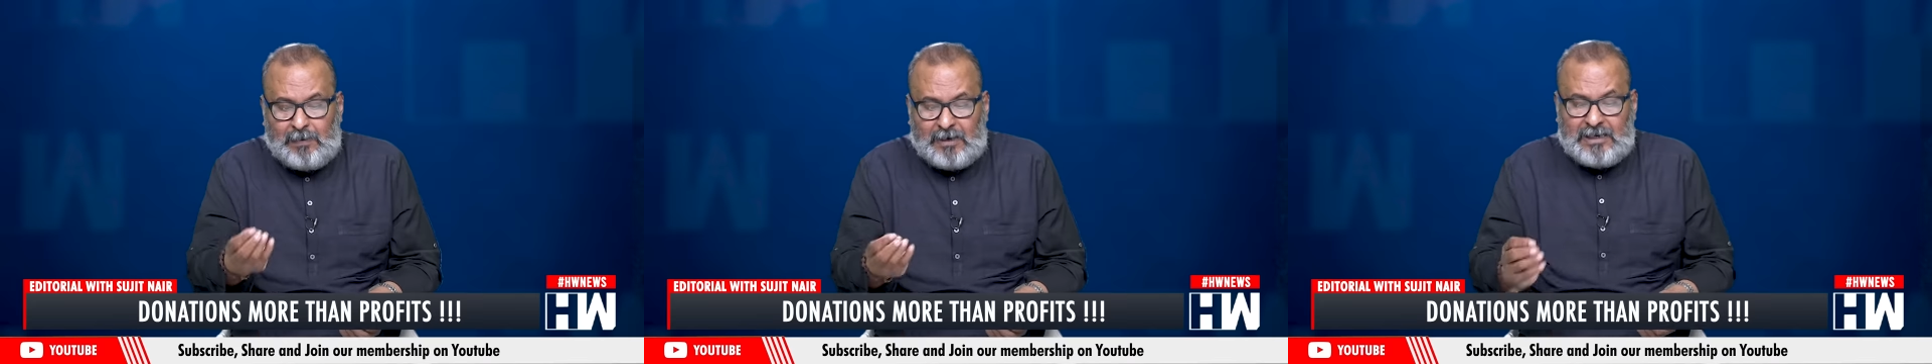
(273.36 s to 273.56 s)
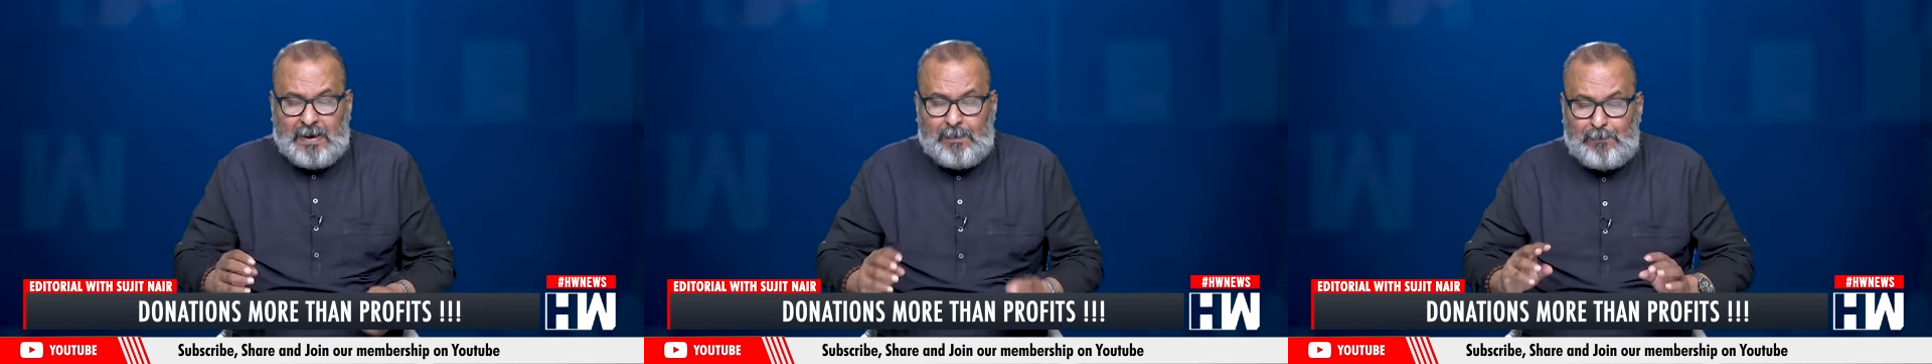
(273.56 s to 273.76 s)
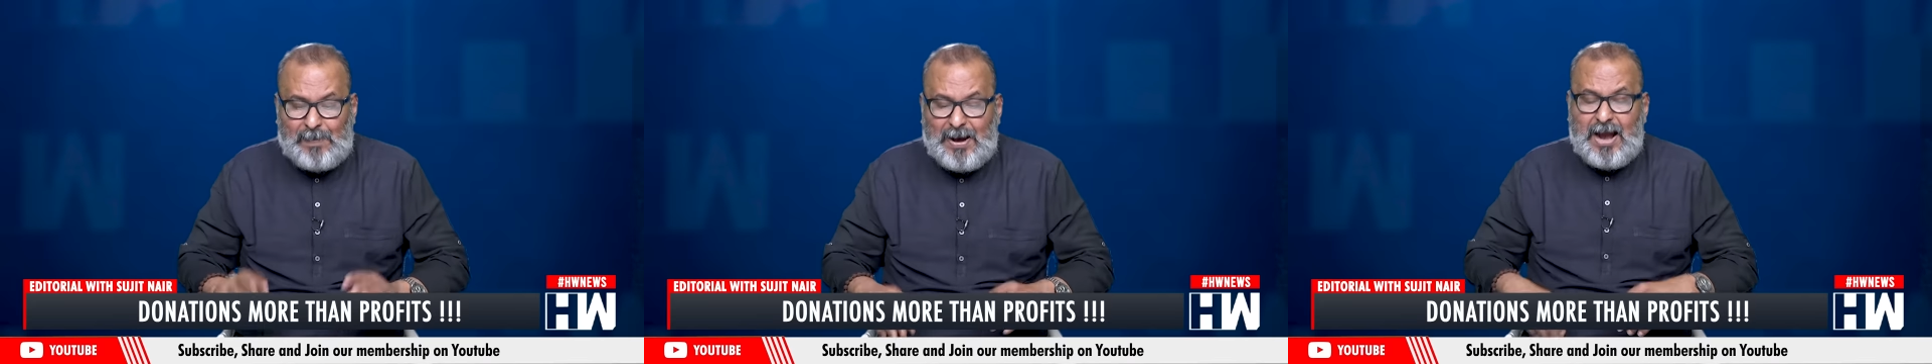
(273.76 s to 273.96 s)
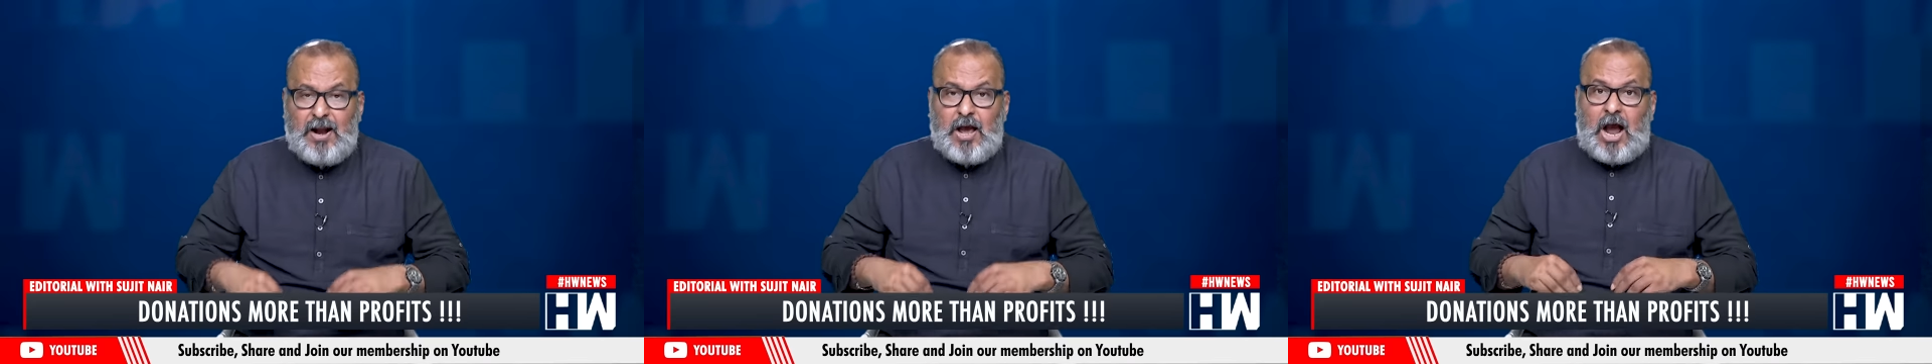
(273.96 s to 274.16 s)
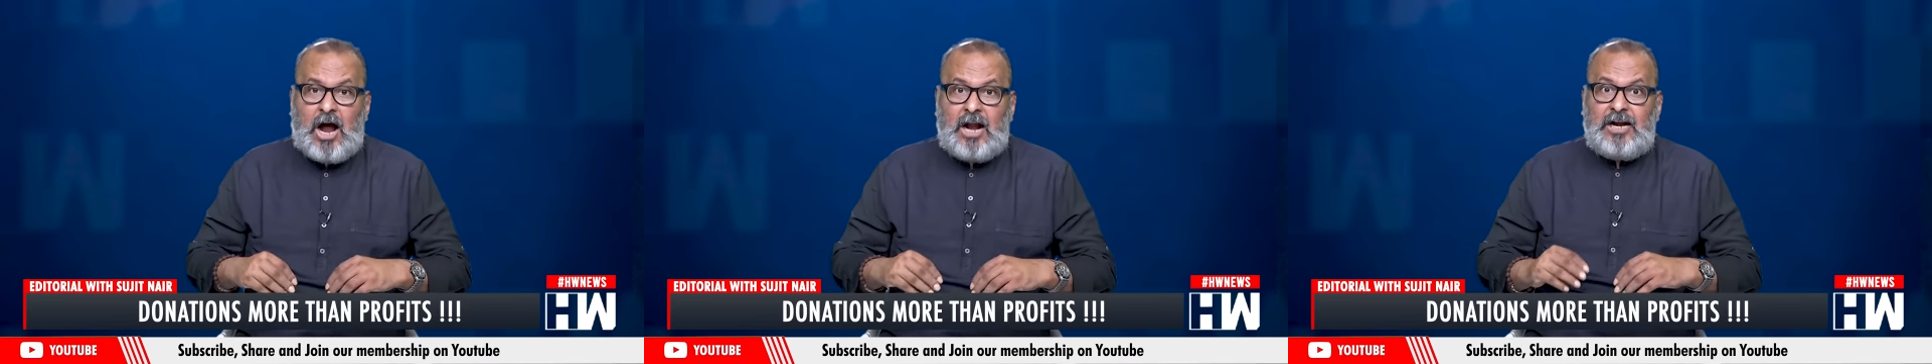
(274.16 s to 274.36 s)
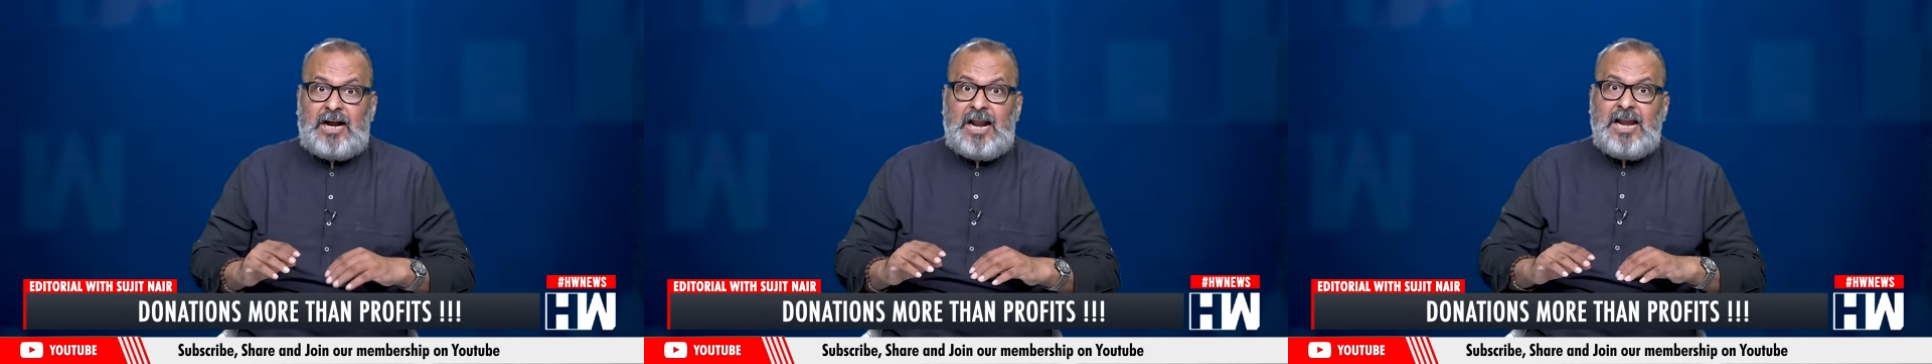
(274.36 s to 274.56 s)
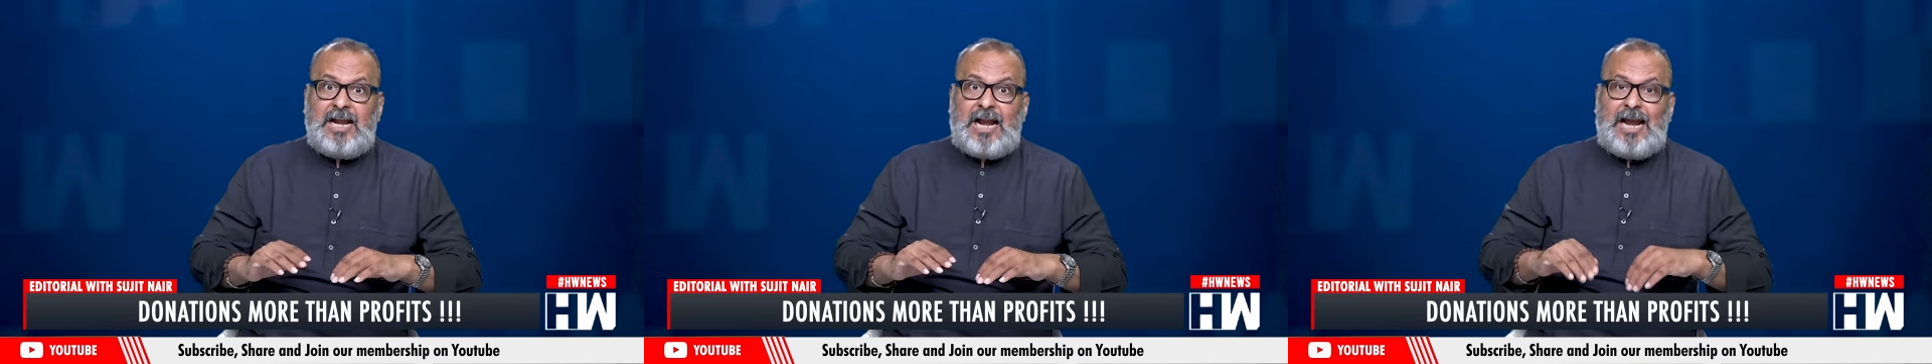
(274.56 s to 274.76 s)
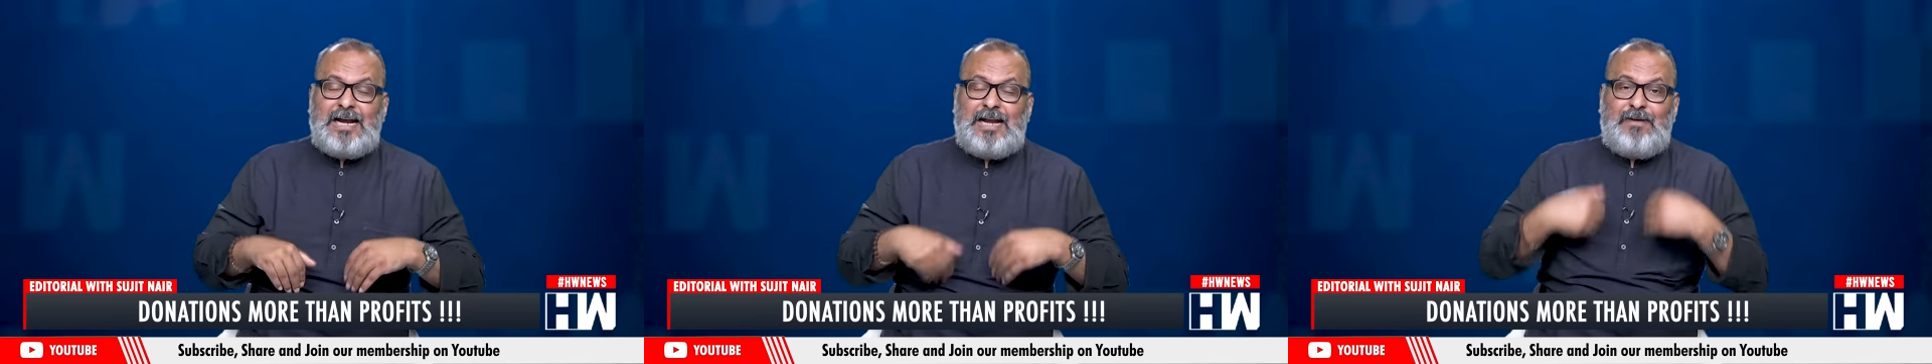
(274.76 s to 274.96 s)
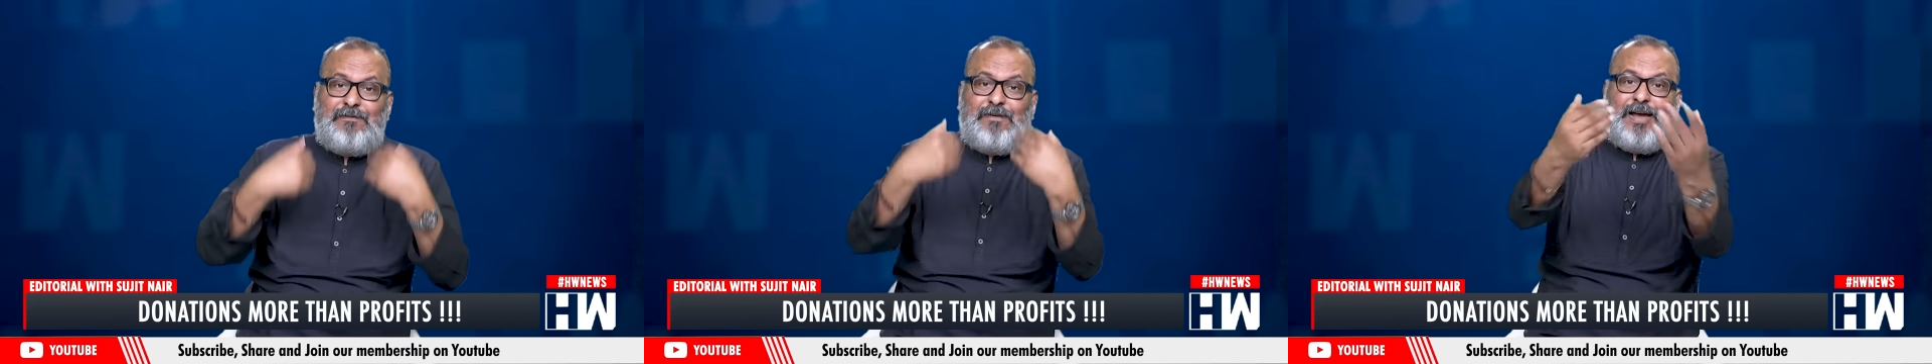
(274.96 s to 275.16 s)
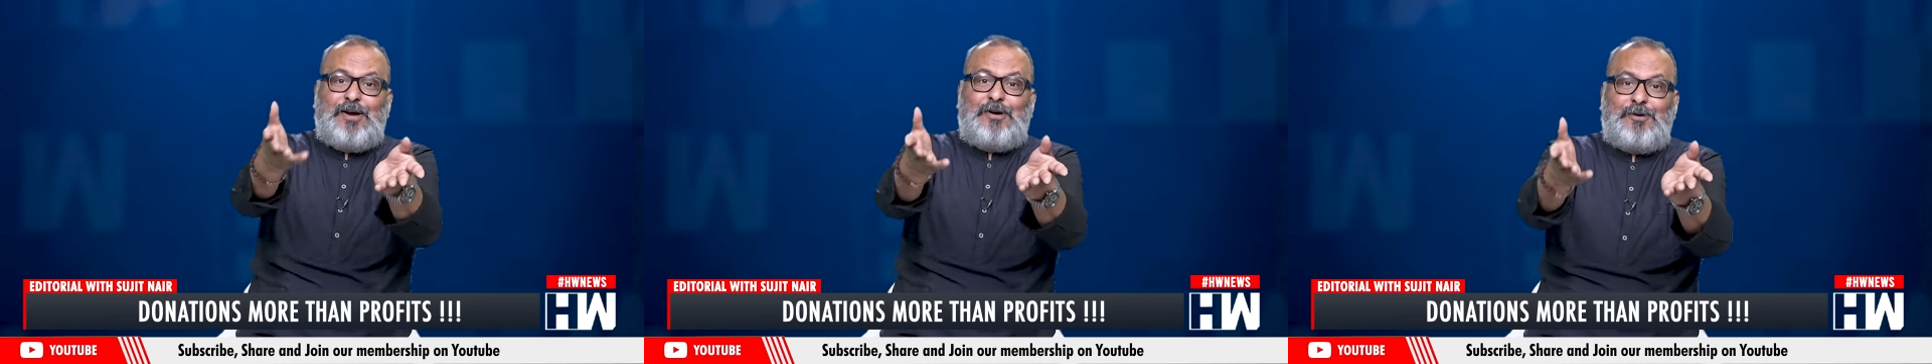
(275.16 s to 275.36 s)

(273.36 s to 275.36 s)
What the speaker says: But they paid 195